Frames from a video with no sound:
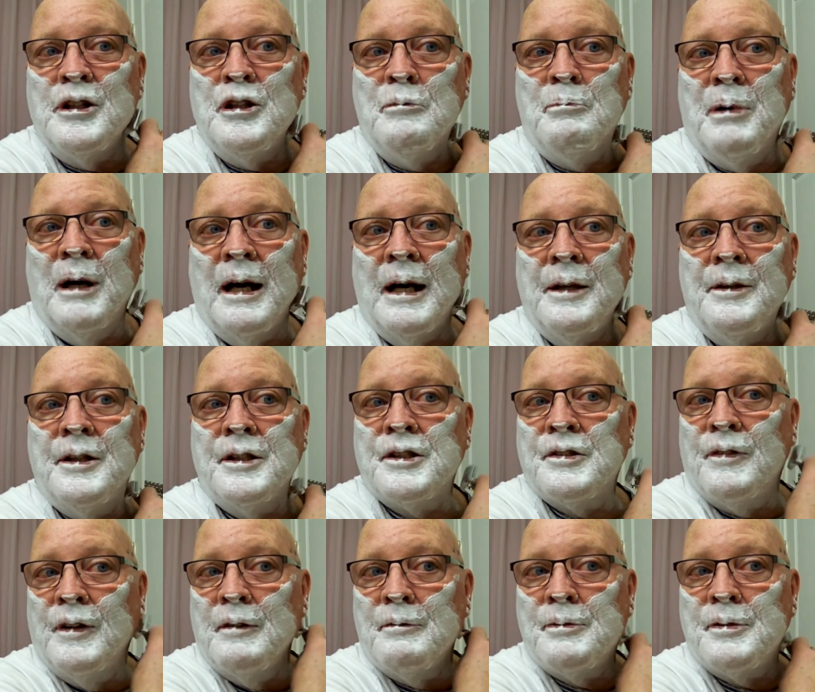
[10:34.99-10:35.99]
you buy
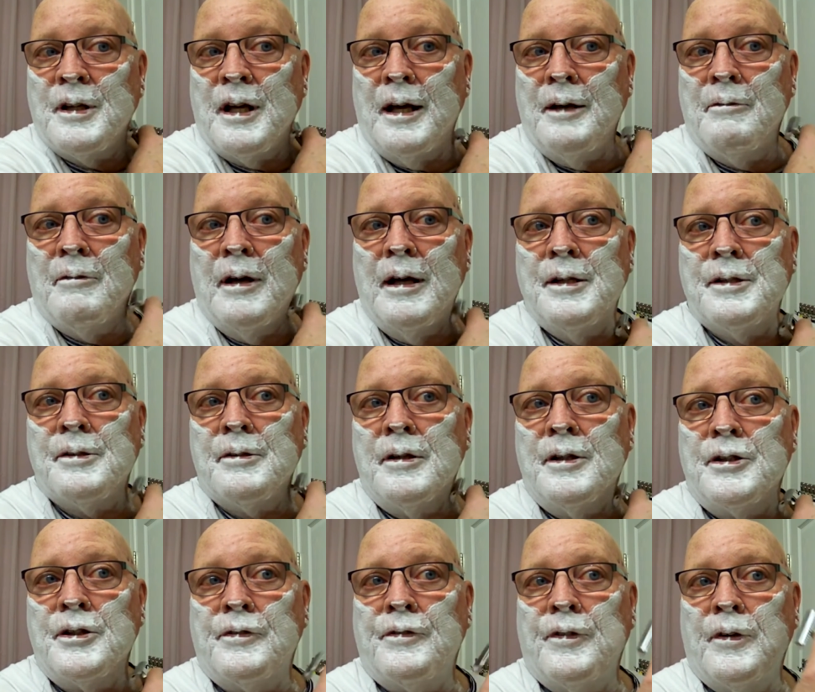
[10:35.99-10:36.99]
this Flipside razor
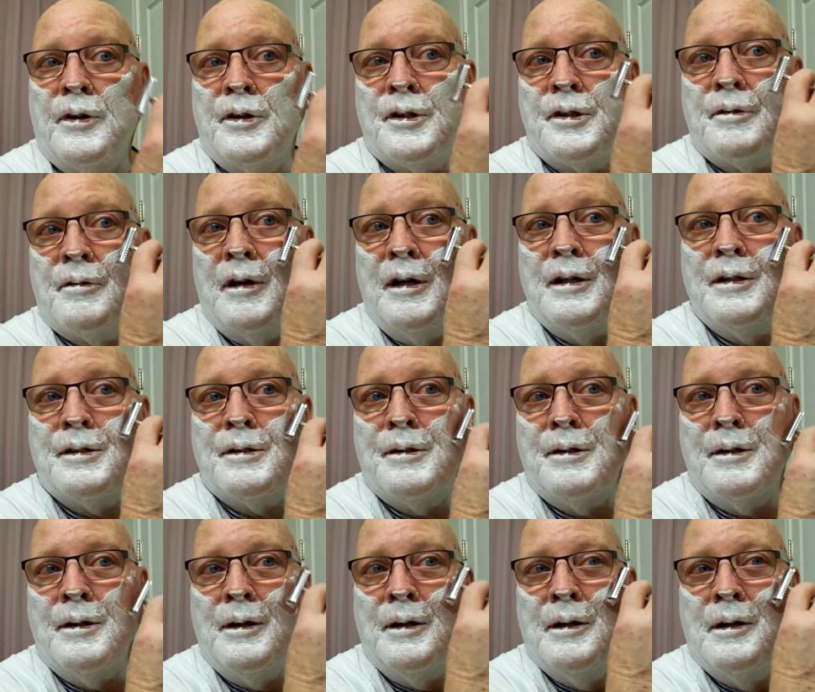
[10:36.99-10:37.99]
as your first
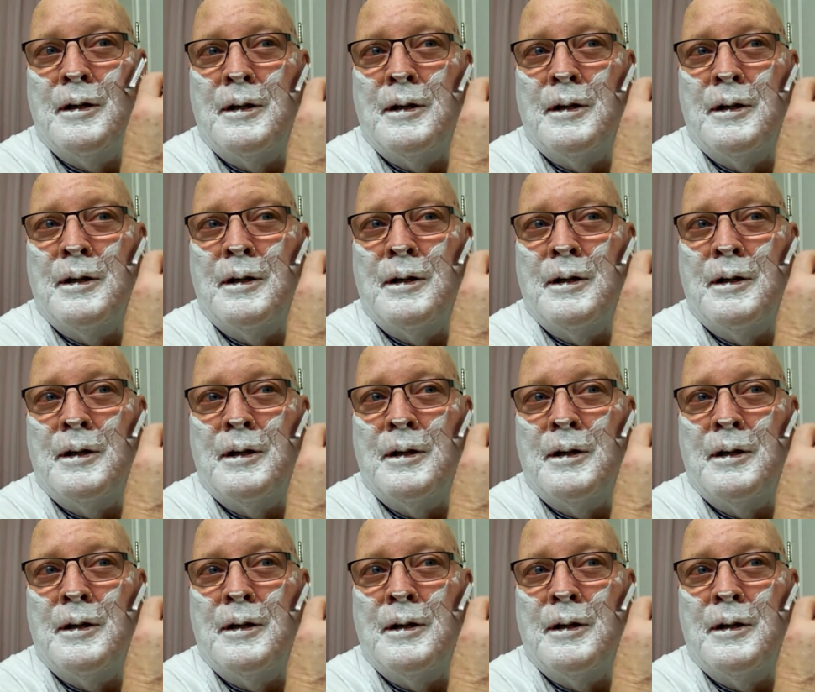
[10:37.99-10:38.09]
razor,